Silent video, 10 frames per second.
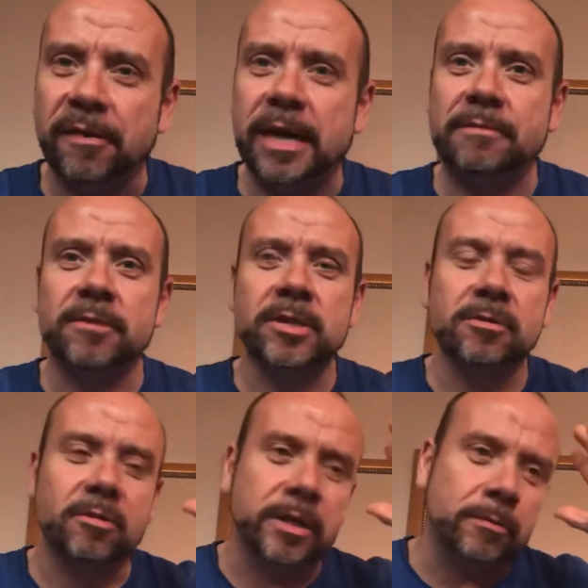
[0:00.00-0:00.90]
flavours.
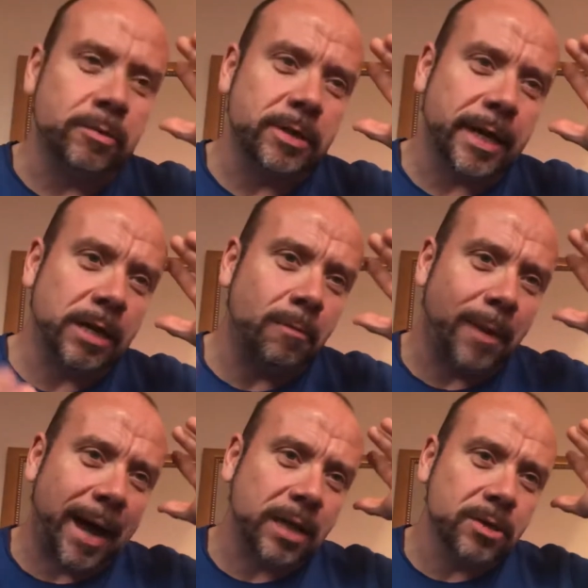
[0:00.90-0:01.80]
They will take you
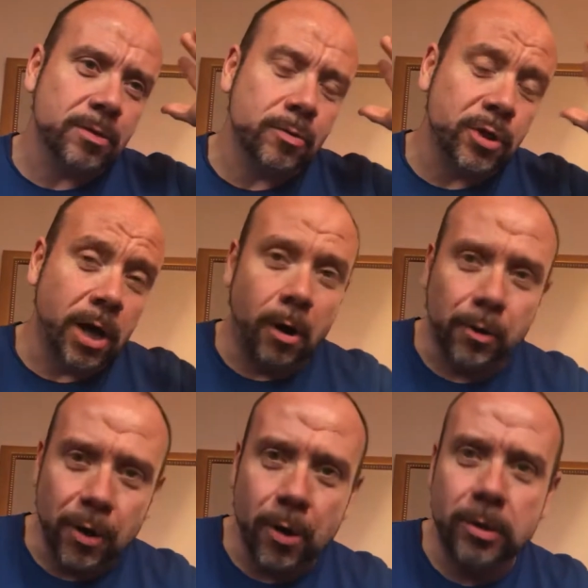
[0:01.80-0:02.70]
back to
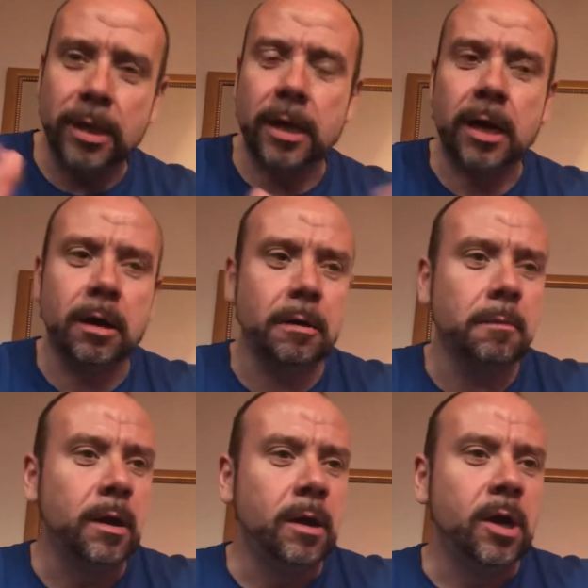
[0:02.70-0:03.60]
childhood.
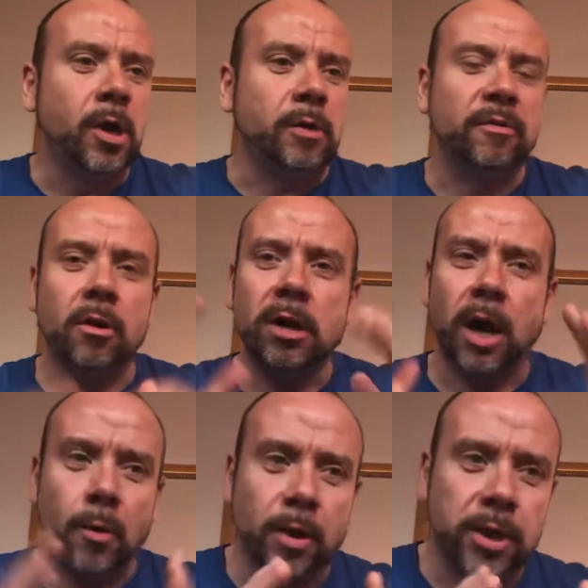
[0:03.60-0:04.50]
You've got
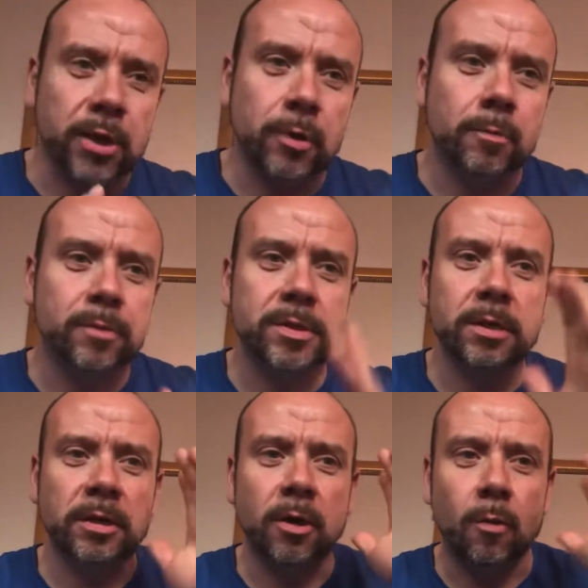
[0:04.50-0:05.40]
cola cubes.
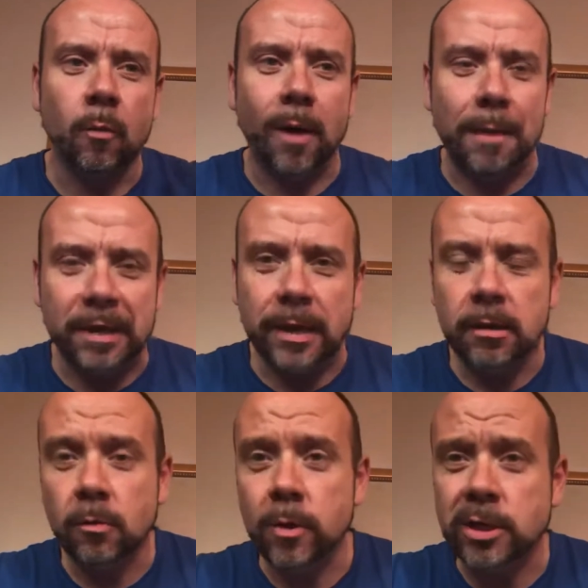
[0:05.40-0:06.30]
You've got whammy,
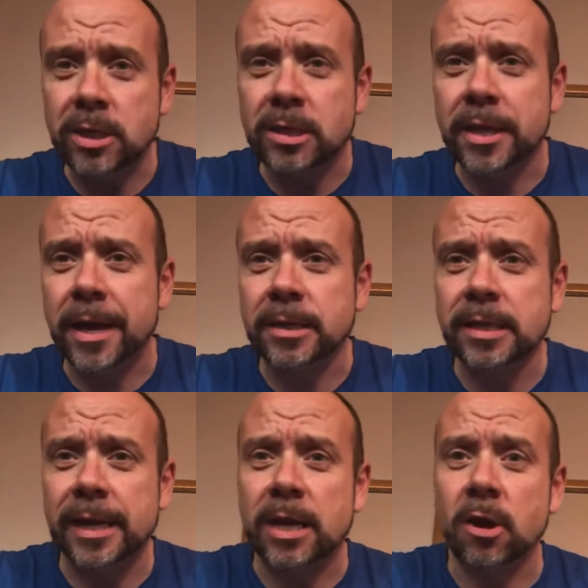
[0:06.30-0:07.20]
which is their
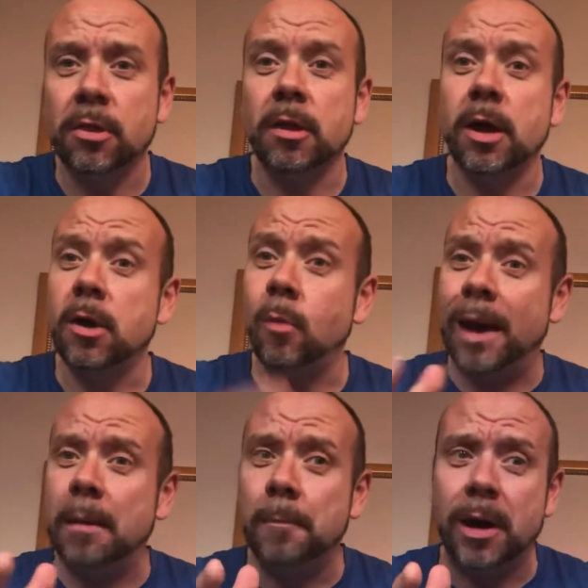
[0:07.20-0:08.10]
take on
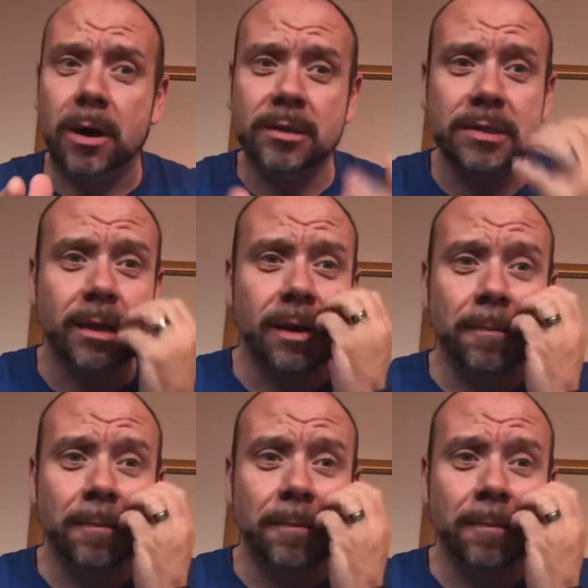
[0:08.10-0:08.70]
wham bars,